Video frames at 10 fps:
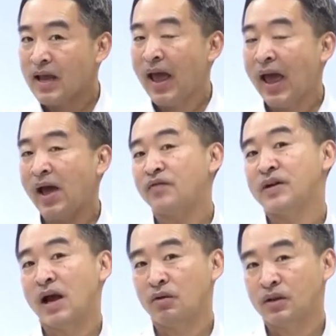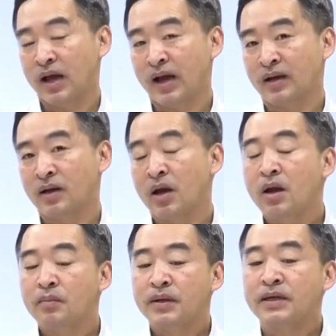have an outline.
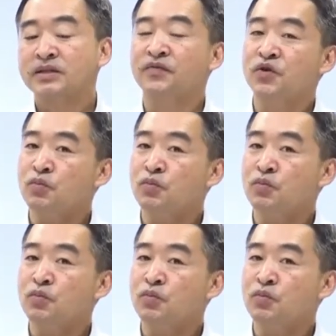Because if you